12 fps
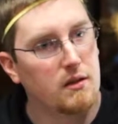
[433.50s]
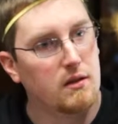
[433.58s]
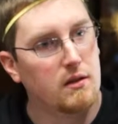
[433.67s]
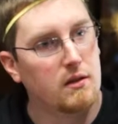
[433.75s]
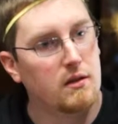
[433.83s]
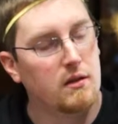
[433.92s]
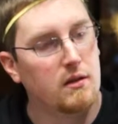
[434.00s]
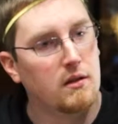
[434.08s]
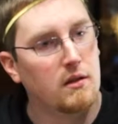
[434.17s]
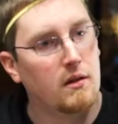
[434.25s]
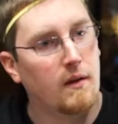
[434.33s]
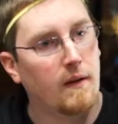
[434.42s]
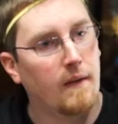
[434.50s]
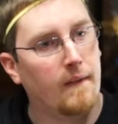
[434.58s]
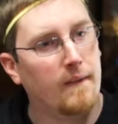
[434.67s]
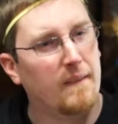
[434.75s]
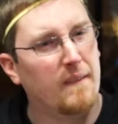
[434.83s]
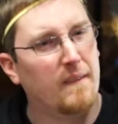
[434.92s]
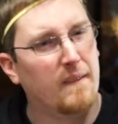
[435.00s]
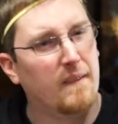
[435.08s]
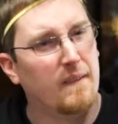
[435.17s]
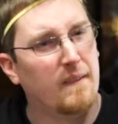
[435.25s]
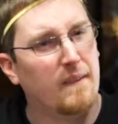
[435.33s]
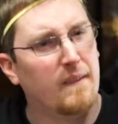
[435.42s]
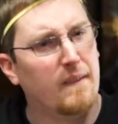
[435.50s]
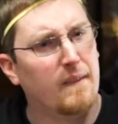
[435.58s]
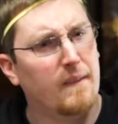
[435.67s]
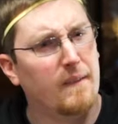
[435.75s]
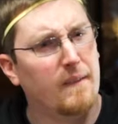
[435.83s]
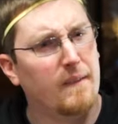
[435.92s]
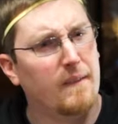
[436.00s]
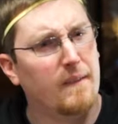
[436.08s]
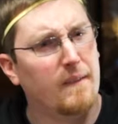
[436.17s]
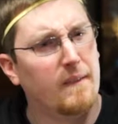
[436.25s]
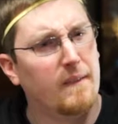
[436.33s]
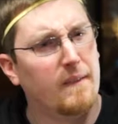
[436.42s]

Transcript: Nobody speaks.